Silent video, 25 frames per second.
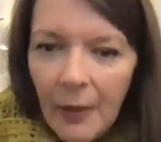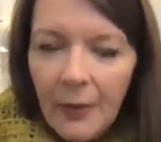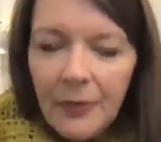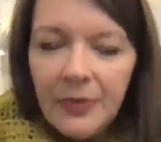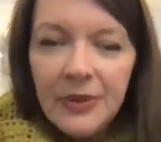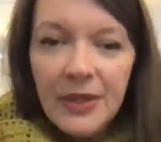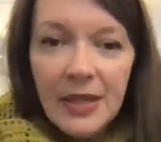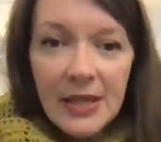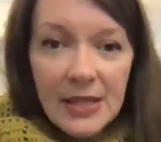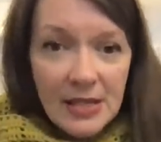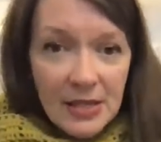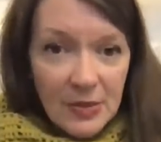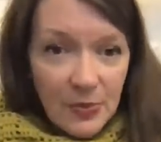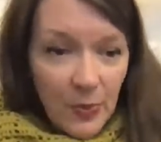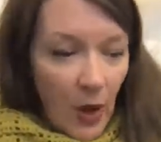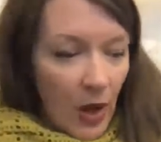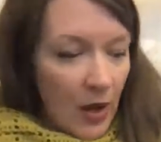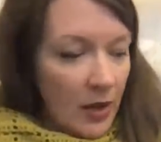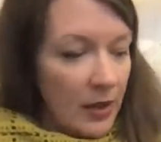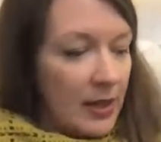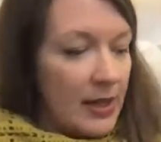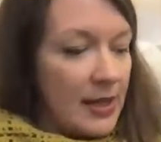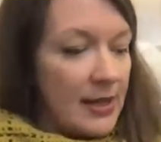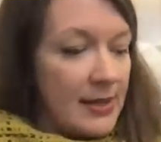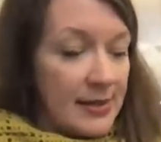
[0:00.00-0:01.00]
this
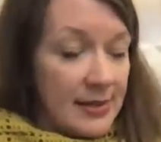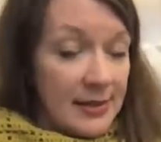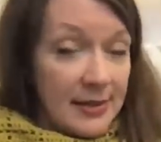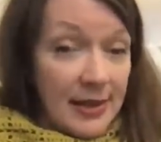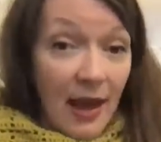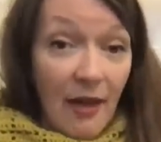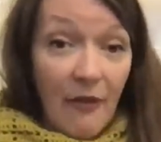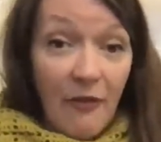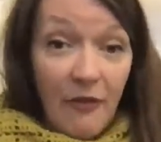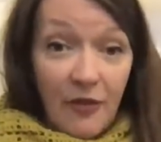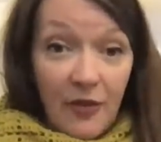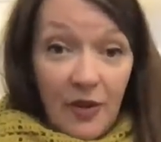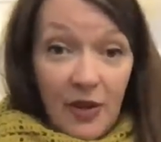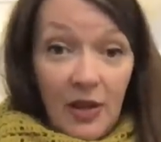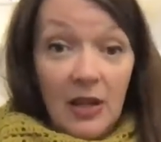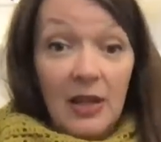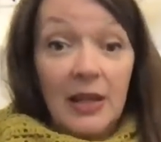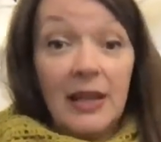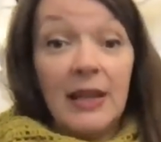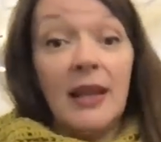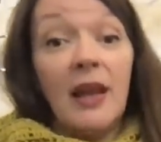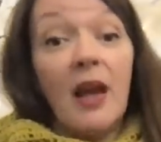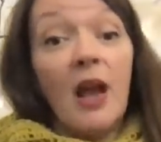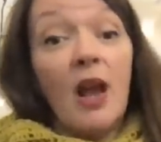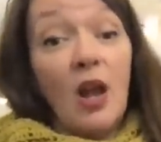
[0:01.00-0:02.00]
one is
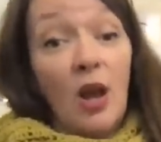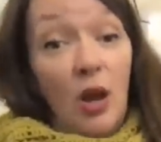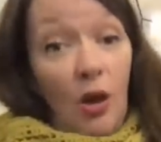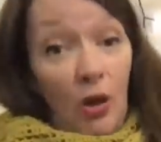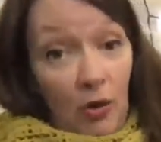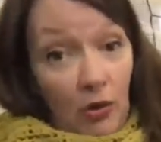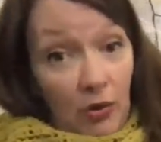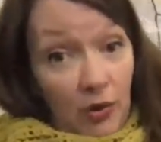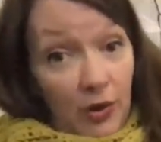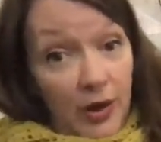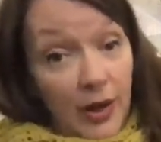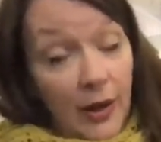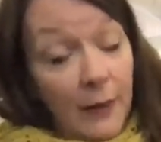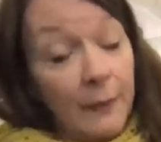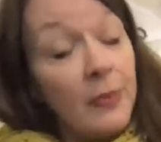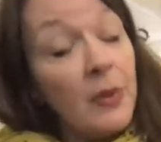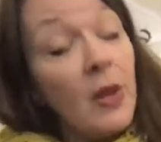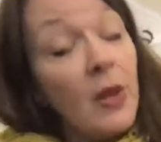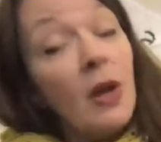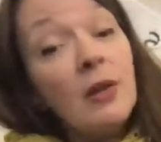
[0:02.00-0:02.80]
definitely longer.